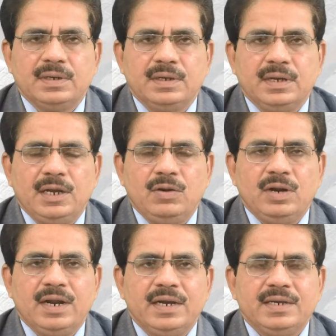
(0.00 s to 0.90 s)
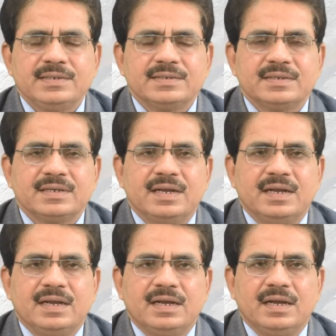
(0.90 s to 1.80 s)
Hello learners,
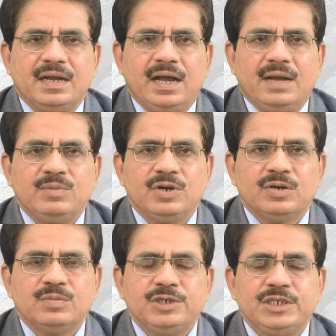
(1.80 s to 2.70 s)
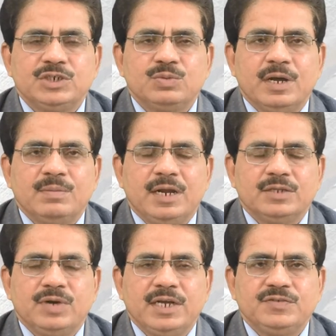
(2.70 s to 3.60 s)
I am Dr. Manish Kumar
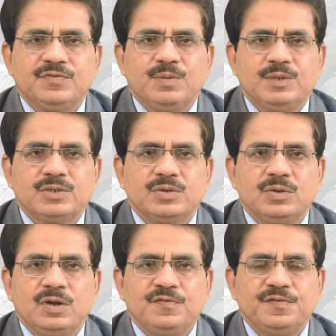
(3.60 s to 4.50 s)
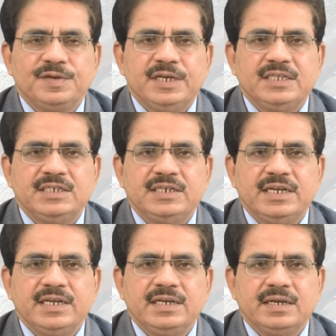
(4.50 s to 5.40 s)
Bhardwaj from School of
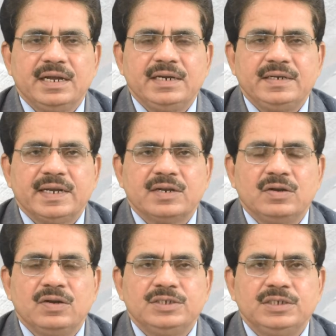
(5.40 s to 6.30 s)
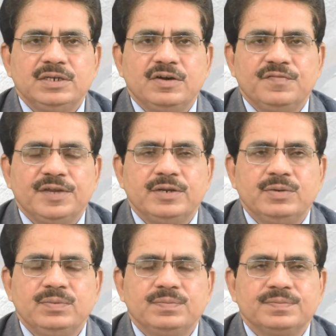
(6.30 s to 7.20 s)
Engineering and Technology of
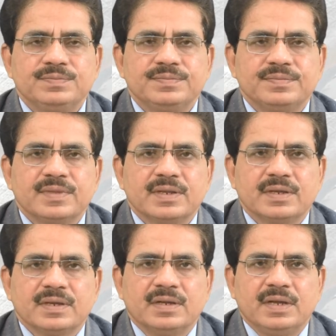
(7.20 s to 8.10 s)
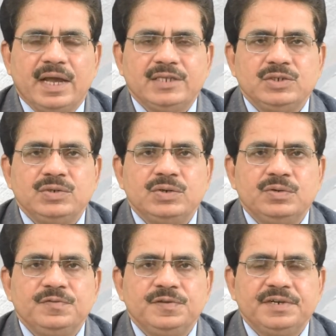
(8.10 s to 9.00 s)
IGNOU. As you know,
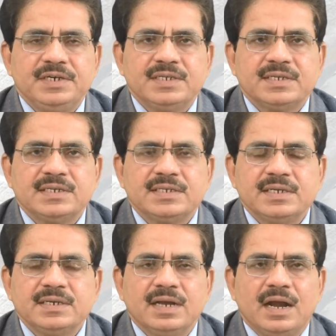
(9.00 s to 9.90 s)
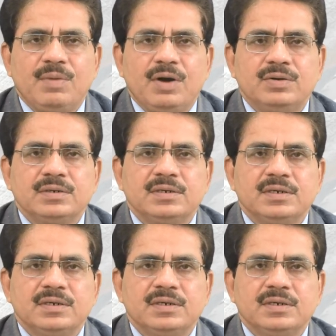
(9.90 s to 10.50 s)
we were discussing about